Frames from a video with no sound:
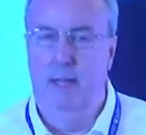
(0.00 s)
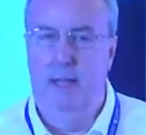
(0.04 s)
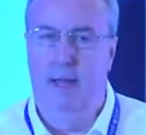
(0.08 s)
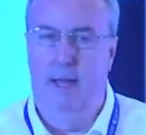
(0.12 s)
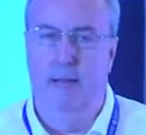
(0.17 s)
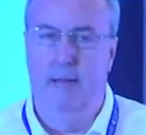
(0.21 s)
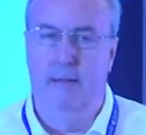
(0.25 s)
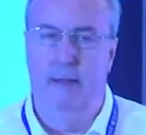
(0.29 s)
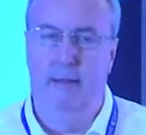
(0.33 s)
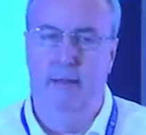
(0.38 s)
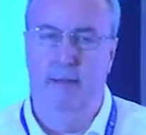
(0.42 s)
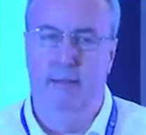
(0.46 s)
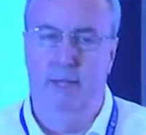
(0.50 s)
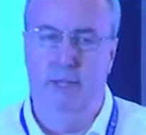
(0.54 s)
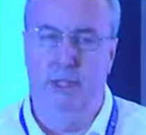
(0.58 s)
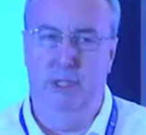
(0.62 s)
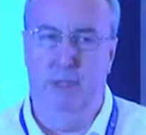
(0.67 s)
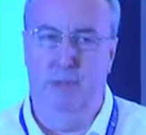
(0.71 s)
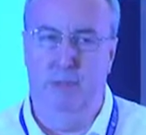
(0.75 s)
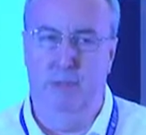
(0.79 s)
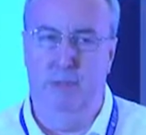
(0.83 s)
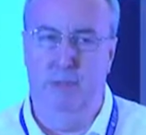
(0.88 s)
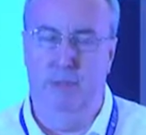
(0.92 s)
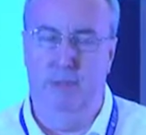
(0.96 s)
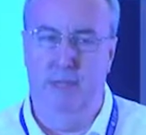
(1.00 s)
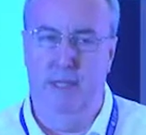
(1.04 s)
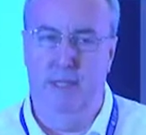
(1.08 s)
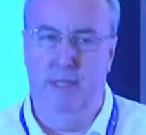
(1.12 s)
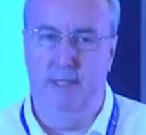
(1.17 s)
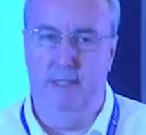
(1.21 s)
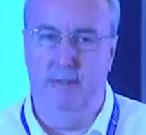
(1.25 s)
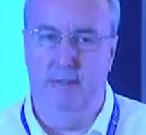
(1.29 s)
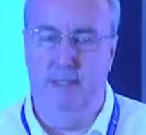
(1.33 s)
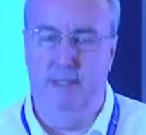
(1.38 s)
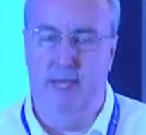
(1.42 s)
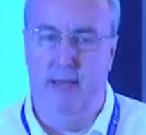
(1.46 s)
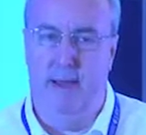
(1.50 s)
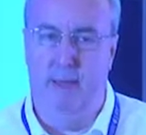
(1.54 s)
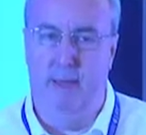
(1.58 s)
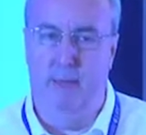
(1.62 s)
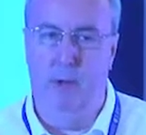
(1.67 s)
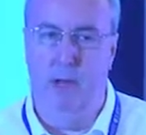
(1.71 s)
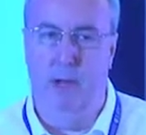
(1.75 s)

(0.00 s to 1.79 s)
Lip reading: over shorter periods of time.